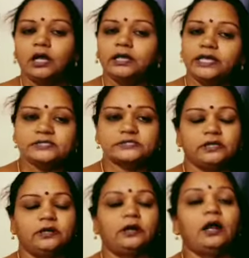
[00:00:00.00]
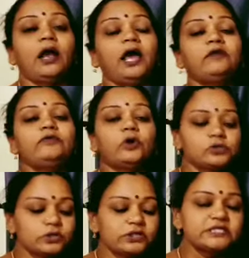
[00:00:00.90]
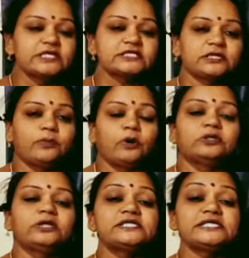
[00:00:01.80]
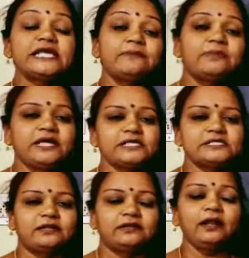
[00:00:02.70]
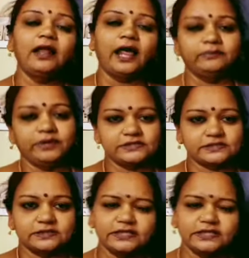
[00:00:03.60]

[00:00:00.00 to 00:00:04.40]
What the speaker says: Yes, children. And we also discussed about the sea breeze and the land breeze.